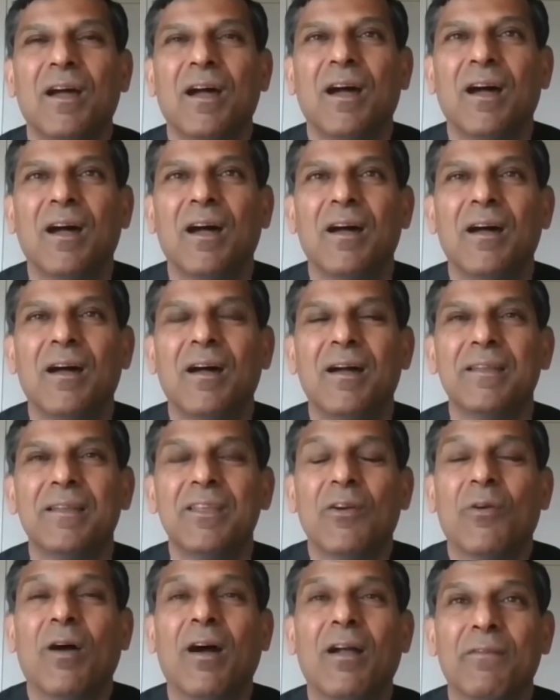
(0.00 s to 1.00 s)
our
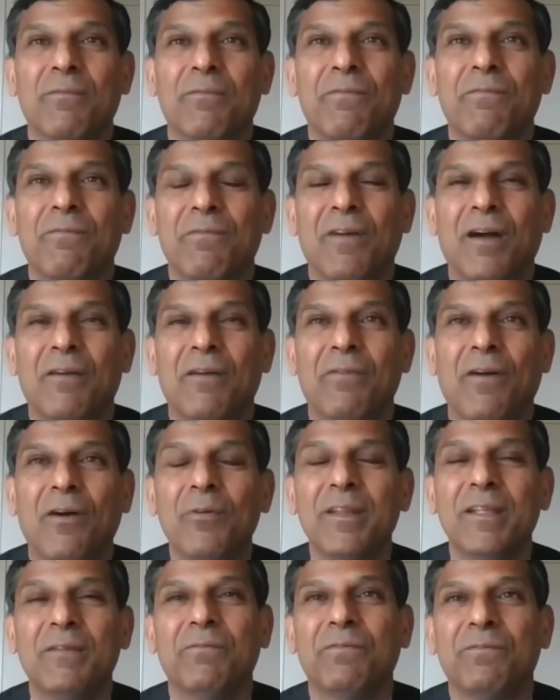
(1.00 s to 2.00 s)

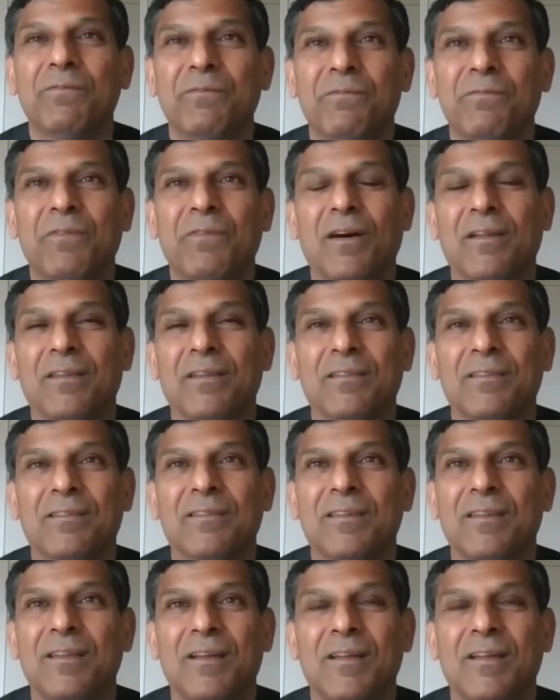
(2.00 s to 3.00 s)
founding fathers,